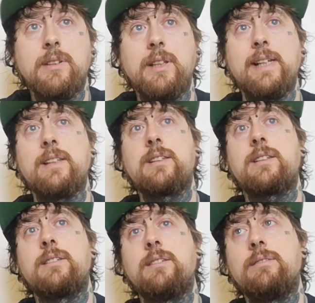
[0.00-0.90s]

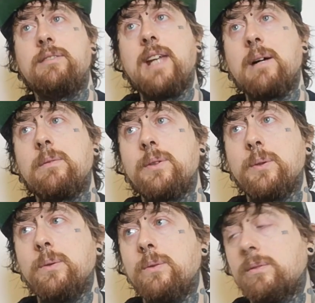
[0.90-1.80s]
it's down
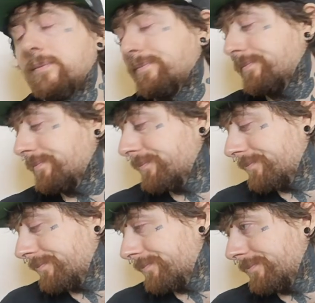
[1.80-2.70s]
to
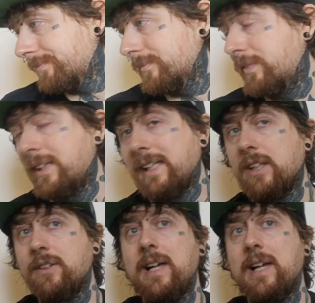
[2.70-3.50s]
the